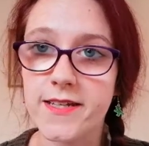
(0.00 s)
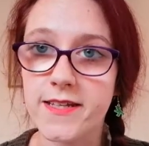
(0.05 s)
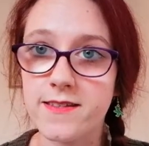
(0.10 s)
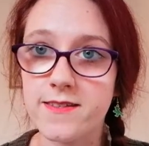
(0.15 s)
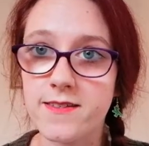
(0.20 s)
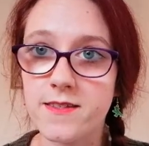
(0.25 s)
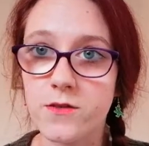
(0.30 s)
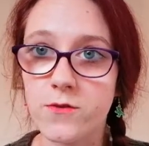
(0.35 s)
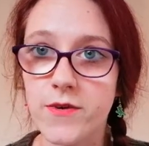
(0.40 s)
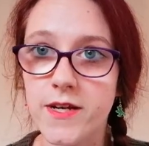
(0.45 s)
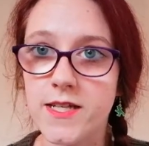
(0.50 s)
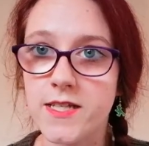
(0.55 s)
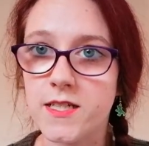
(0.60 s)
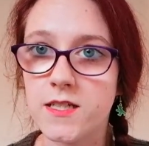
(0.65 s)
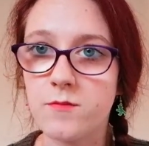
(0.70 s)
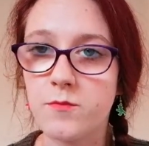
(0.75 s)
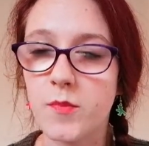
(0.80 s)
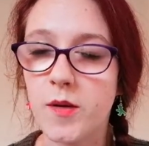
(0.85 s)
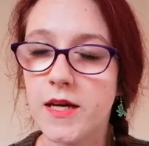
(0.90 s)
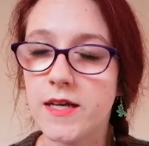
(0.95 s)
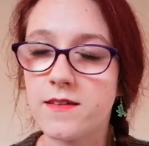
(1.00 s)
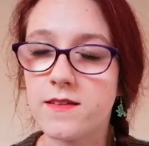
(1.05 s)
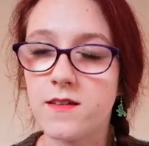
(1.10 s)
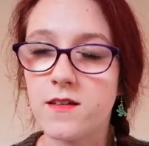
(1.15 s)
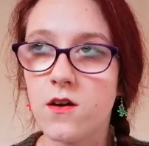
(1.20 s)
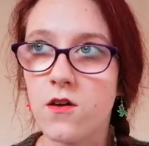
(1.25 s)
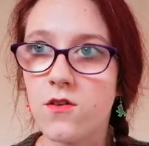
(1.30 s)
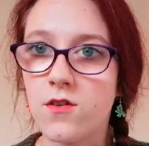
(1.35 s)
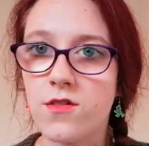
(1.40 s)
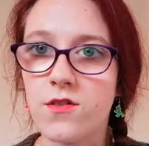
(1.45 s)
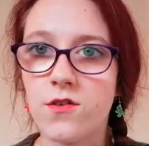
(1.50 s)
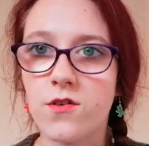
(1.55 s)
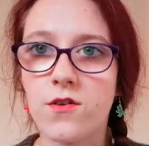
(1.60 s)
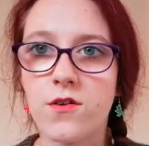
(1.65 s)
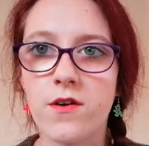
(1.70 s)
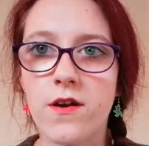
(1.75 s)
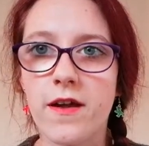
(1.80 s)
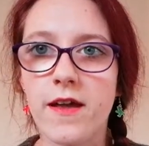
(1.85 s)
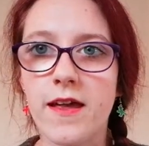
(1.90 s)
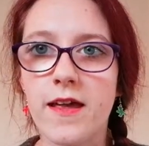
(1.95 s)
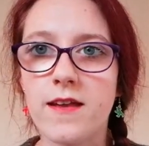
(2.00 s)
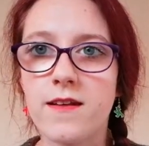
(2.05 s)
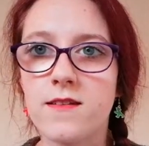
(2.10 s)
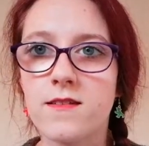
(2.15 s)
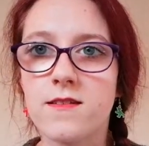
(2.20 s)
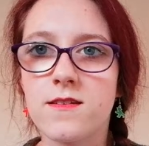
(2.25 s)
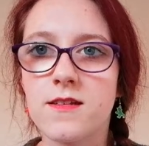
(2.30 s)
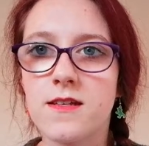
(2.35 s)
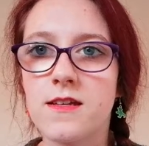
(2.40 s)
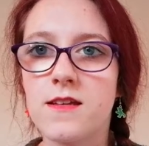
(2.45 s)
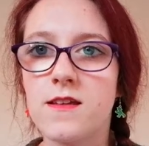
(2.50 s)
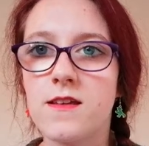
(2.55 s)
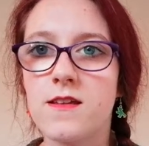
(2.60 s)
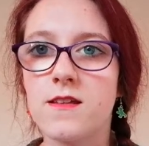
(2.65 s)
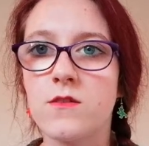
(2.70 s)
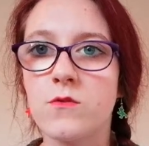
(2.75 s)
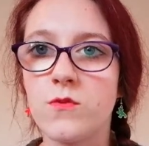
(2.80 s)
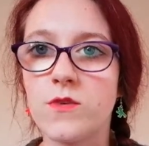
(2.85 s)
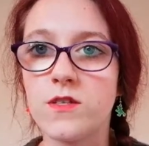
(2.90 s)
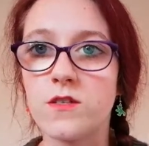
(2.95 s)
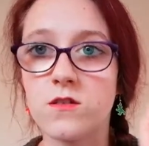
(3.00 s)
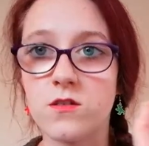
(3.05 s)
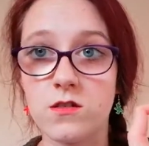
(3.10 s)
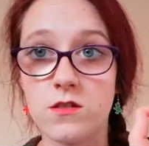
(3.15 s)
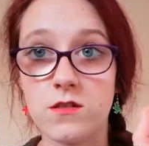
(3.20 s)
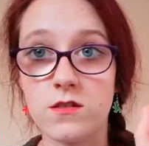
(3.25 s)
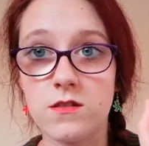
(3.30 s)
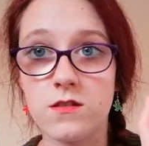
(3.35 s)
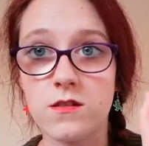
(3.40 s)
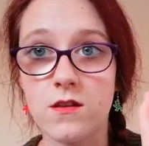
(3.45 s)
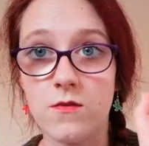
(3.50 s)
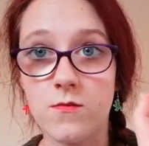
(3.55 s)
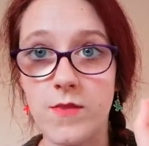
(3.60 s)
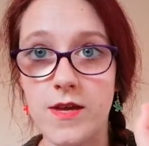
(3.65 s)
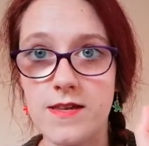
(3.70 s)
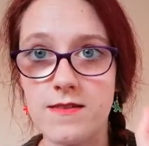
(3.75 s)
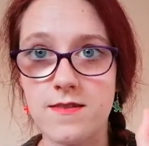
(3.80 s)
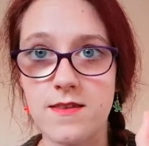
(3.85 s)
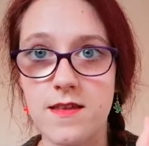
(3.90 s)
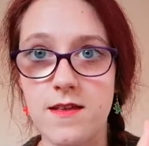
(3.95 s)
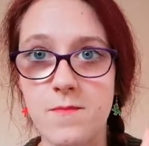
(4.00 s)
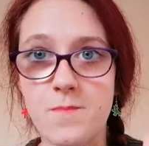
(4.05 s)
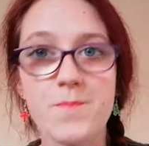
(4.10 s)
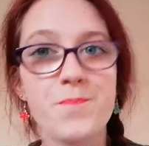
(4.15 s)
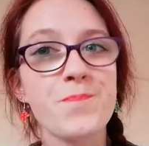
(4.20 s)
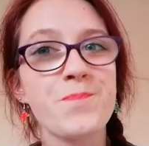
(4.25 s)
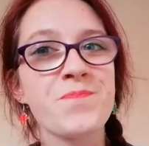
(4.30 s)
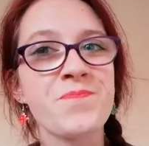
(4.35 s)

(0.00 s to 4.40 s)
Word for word: It's narrated by the author and it was just amazing.